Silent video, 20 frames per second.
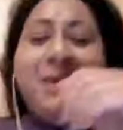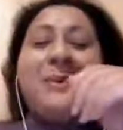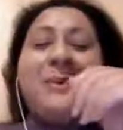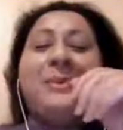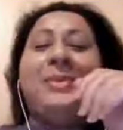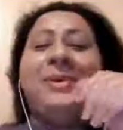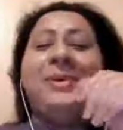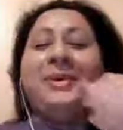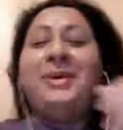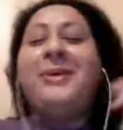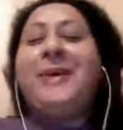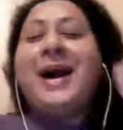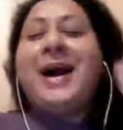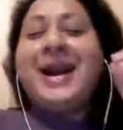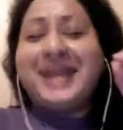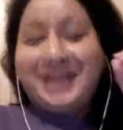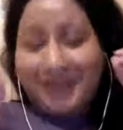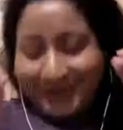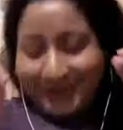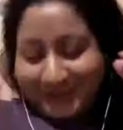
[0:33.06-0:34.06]
But
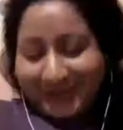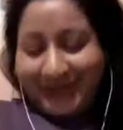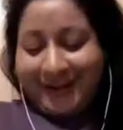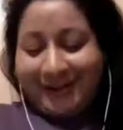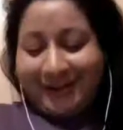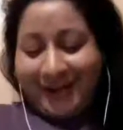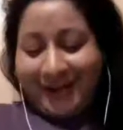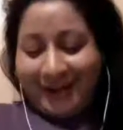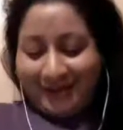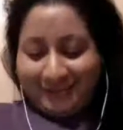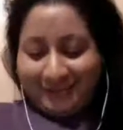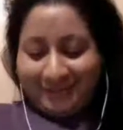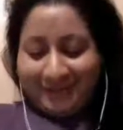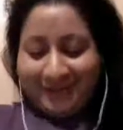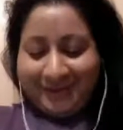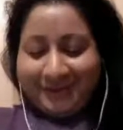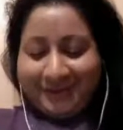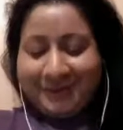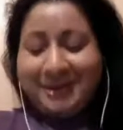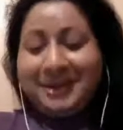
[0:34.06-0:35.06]
why do you sound like him
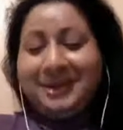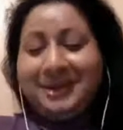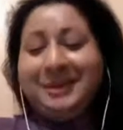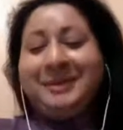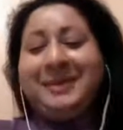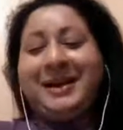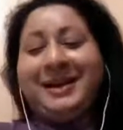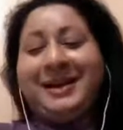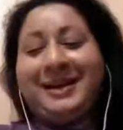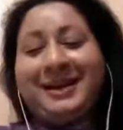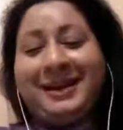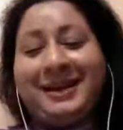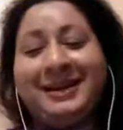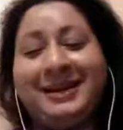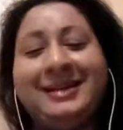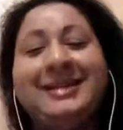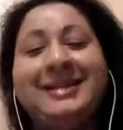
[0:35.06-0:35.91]
though? Oh my god.